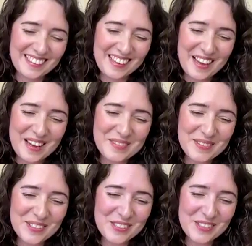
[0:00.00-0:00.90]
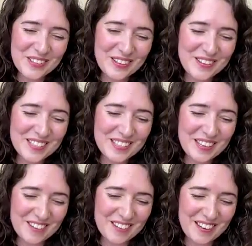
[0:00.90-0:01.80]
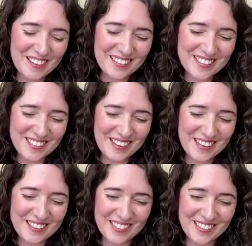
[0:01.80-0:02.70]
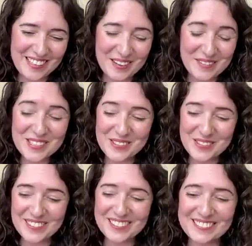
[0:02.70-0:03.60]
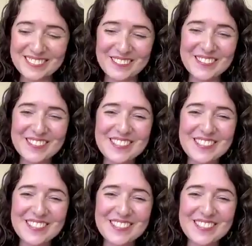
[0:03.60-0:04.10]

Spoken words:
Yeah, I'm not sure there is ever an other side of it. That I'm still wondering about